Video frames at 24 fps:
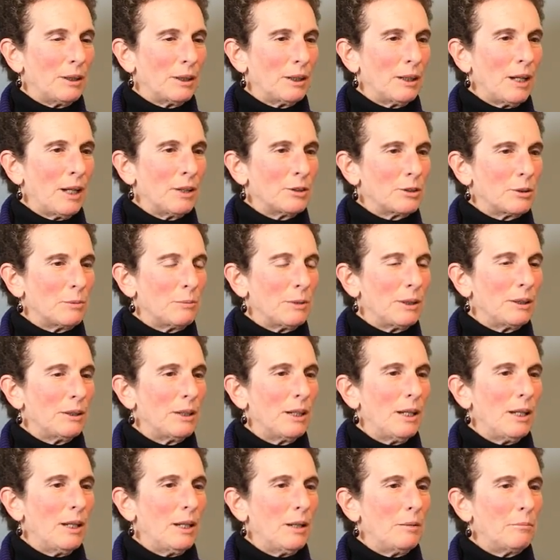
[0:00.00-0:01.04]
a consummate
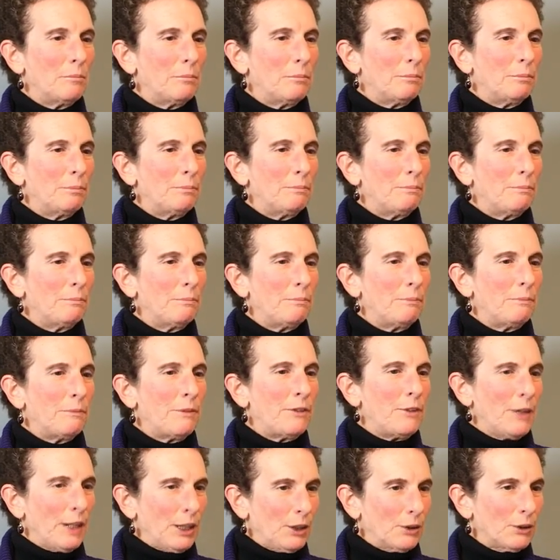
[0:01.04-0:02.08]

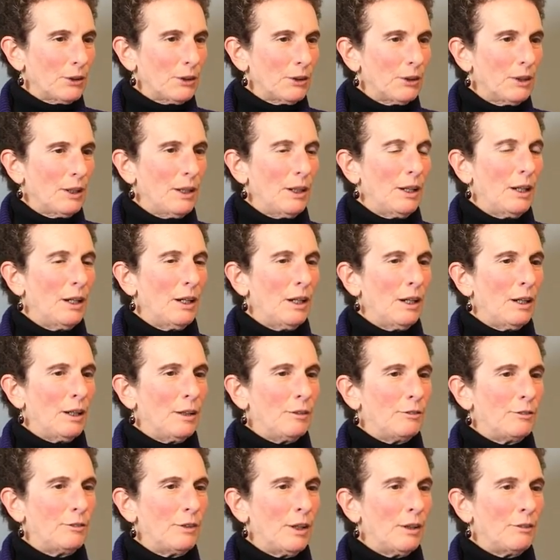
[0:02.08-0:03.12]
thinker
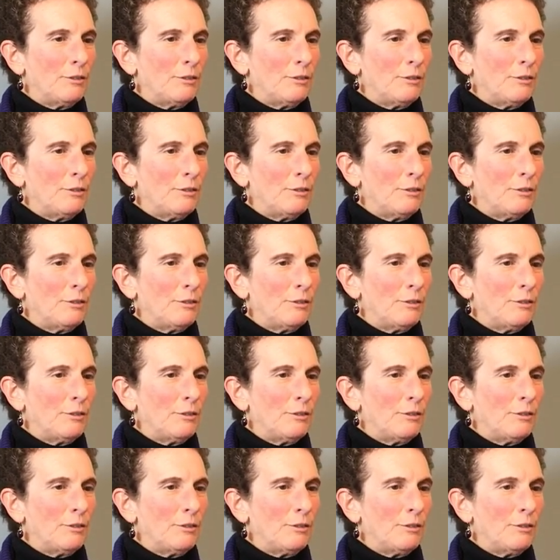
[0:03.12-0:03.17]
of